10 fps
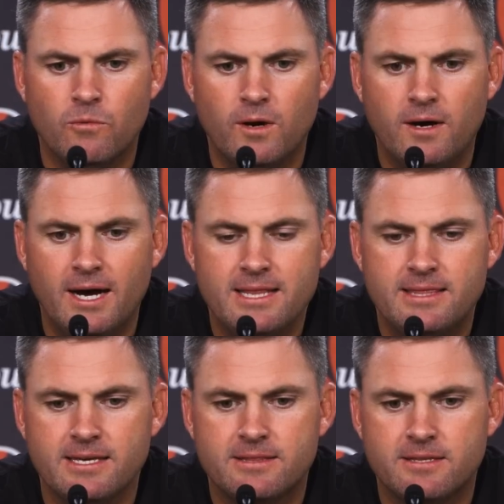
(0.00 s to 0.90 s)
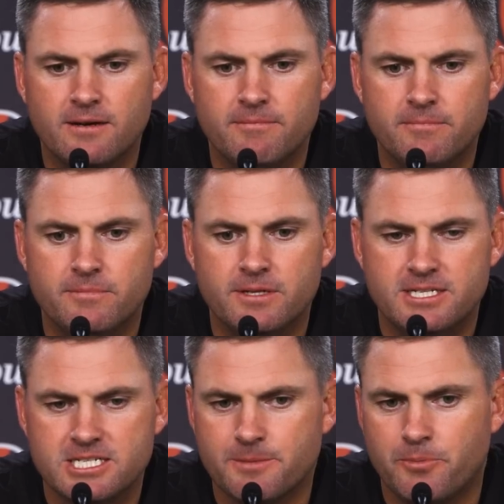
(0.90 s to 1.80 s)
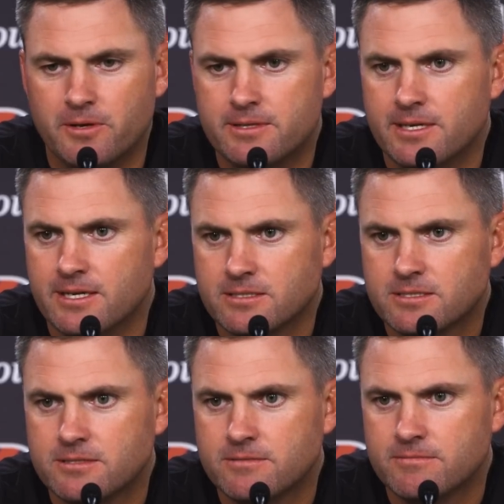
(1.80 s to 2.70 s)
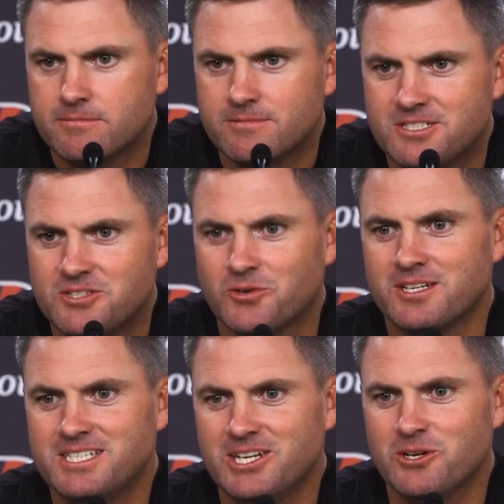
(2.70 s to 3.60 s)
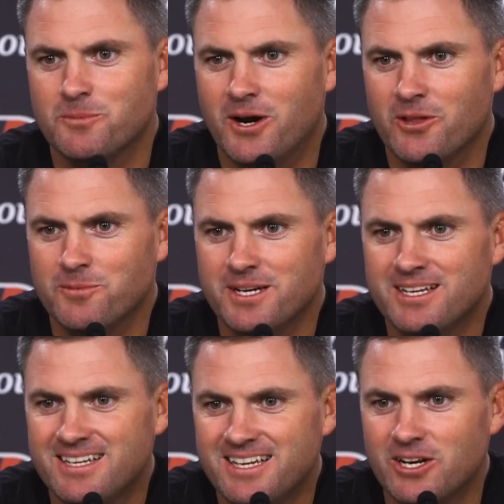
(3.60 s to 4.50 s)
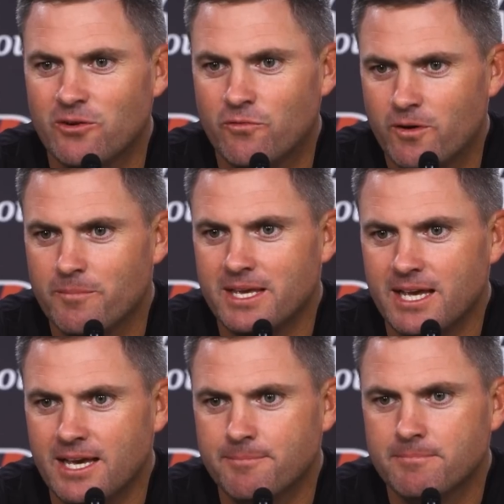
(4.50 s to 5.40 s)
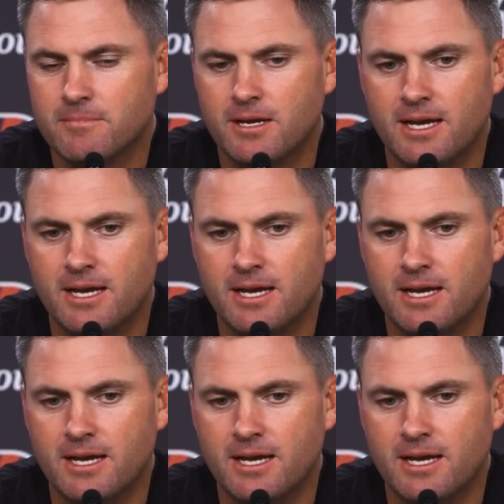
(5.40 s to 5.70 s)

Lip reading: Well, I think the discipline things still continue to bother me, you know, from the game.